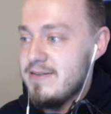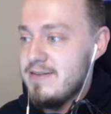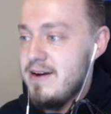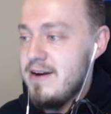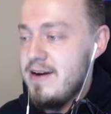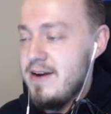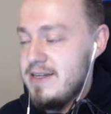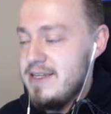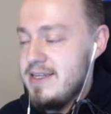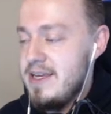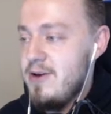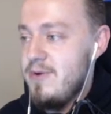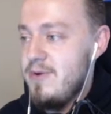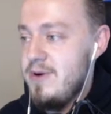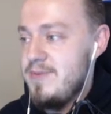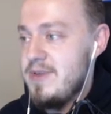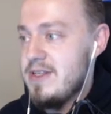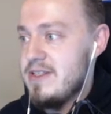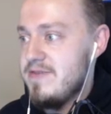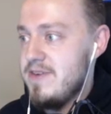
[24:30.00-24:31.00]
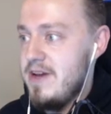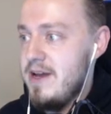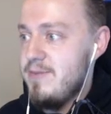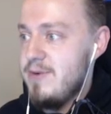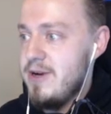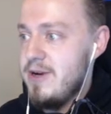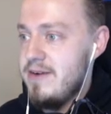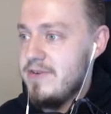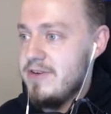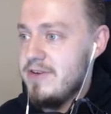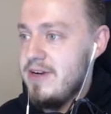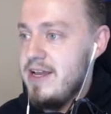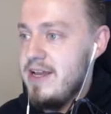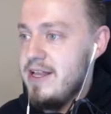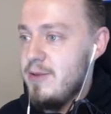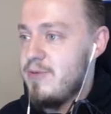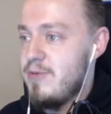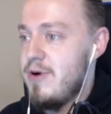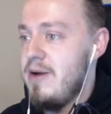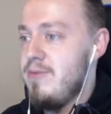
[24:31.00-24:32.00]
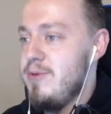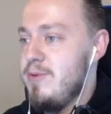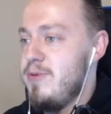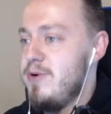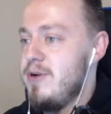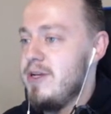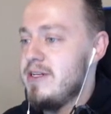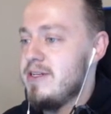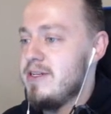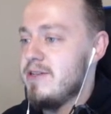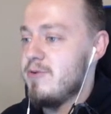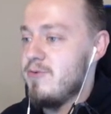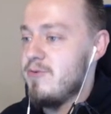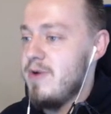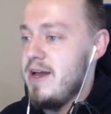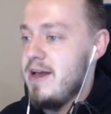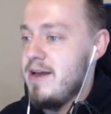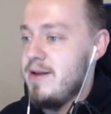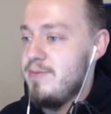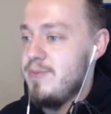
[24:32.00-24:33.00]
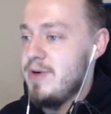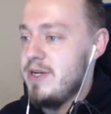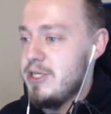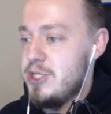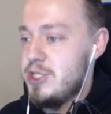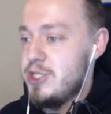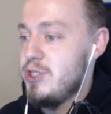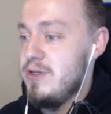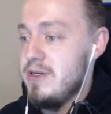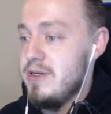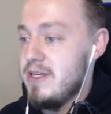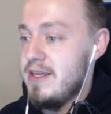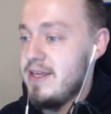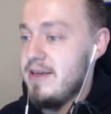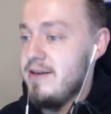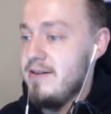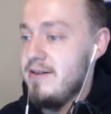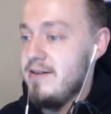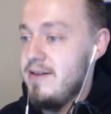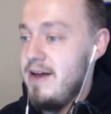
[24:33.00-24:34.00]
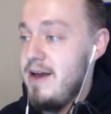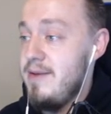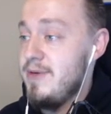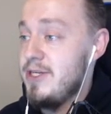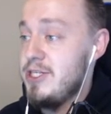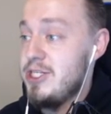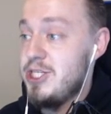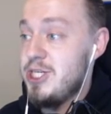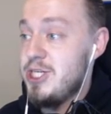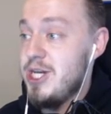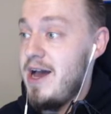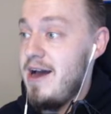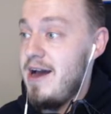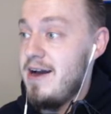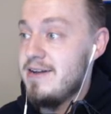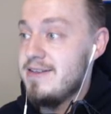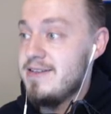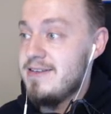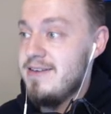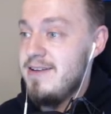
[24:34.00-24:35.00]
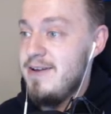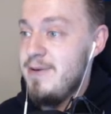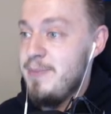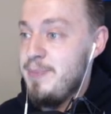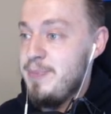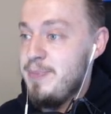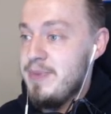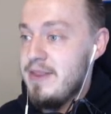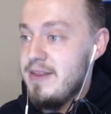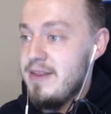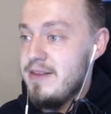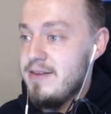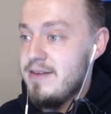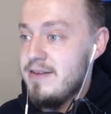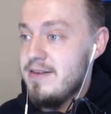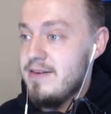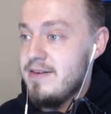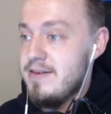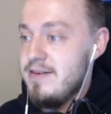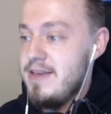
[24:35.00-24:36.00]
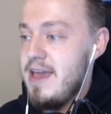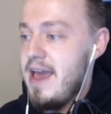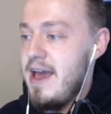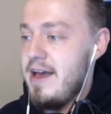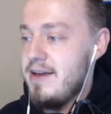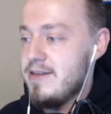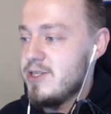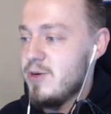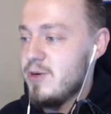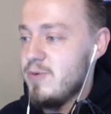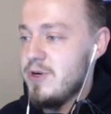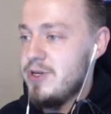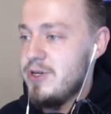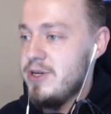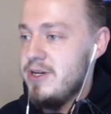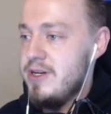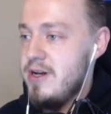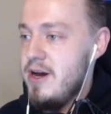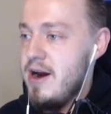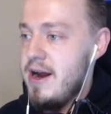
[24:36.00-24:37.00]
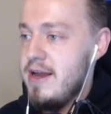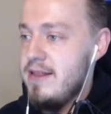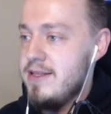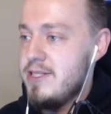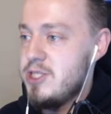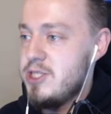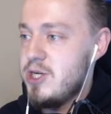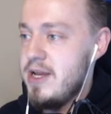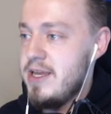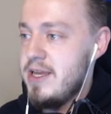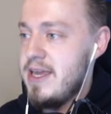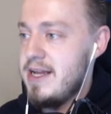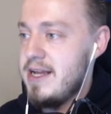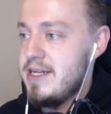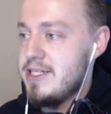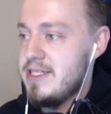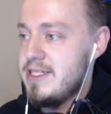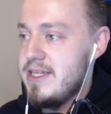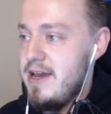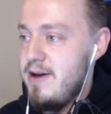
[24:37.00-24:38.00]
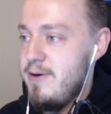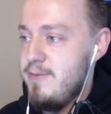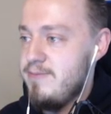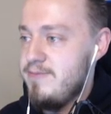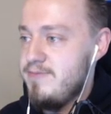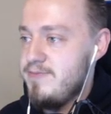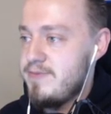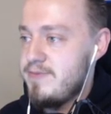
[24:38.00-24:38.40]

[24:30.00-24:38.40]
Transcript: Alright, Tail Whip, that's fine, whatever. It'll probably put it into the red, but it shouldn't kill. I'd be shocked. Yeah, so we're good. Alright, let's try and catch this now.